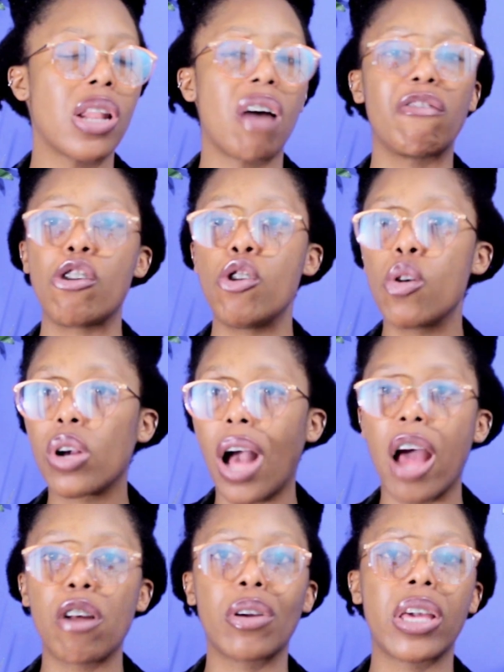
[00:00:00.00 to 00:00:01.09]
can have a Nook.
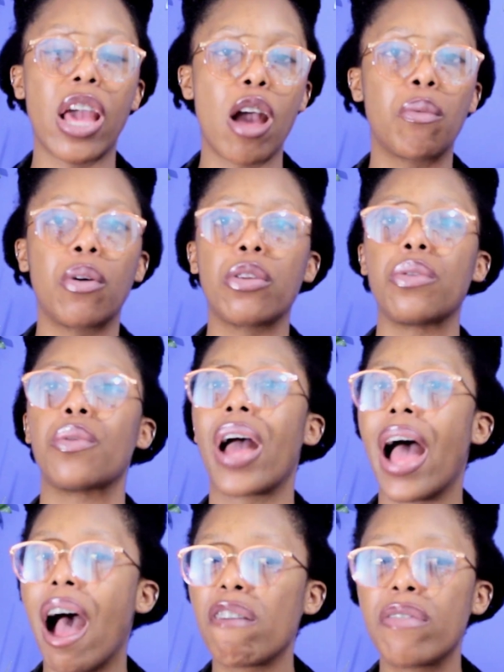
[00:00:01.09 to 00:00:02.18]
I don't care what you
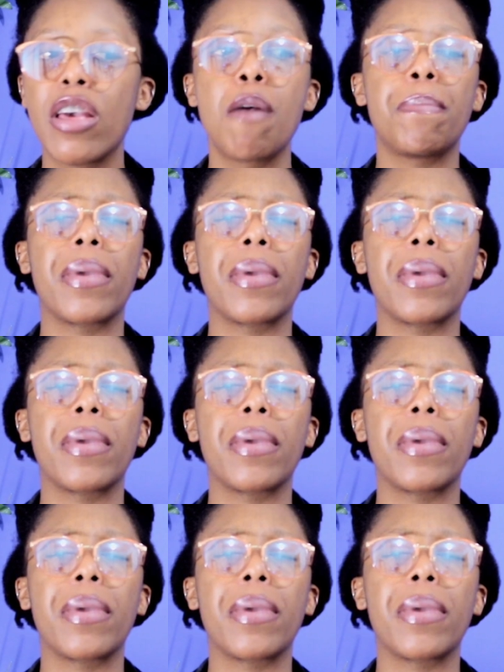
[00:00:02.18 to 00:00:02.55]
have.